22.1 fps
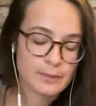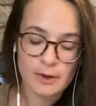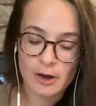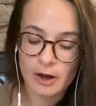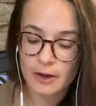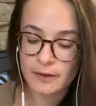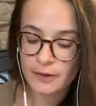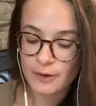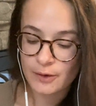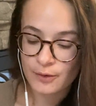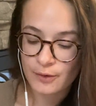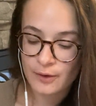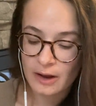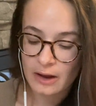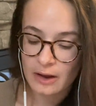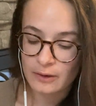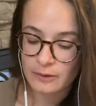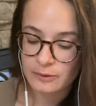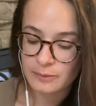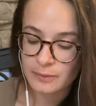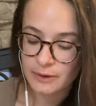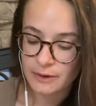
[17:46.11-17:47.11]
On the
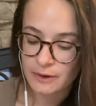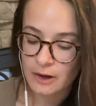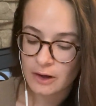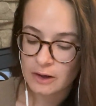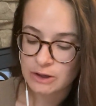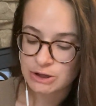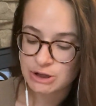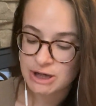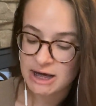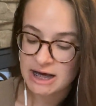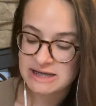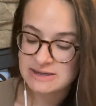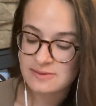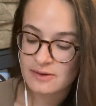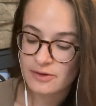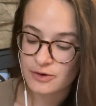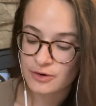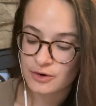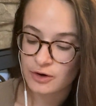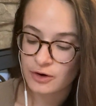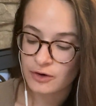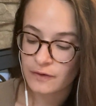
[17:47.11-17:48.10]
ground below, Jack's
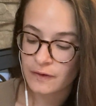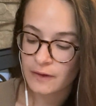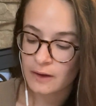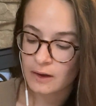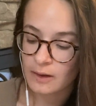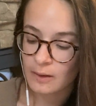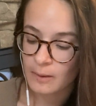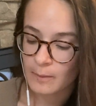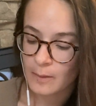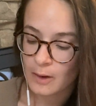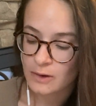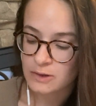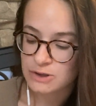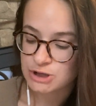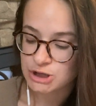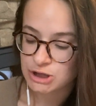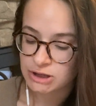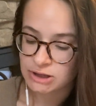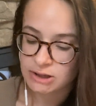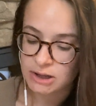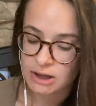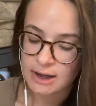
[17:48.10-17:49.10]
mother heard the
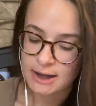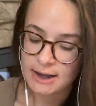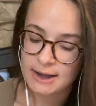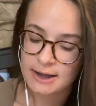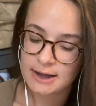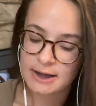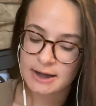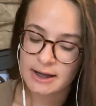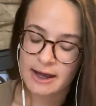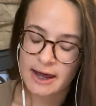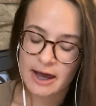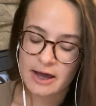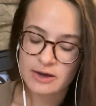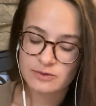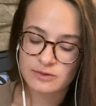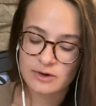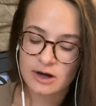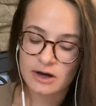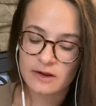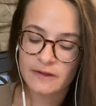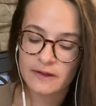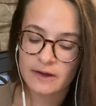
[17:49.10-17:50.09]
commotion and
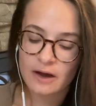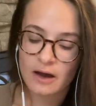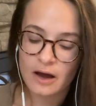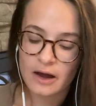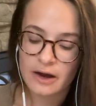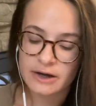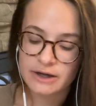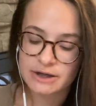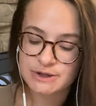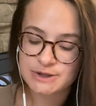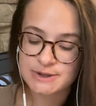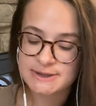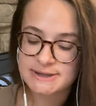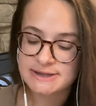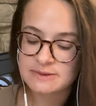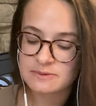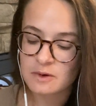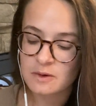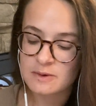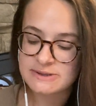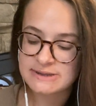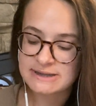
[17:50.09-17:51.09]
ran out of the cottage to see
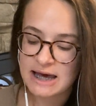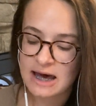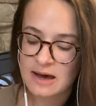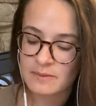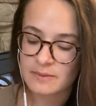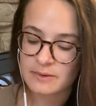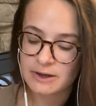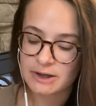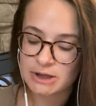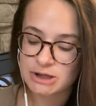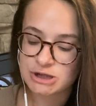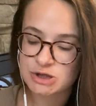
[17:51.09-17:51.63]
what was happening.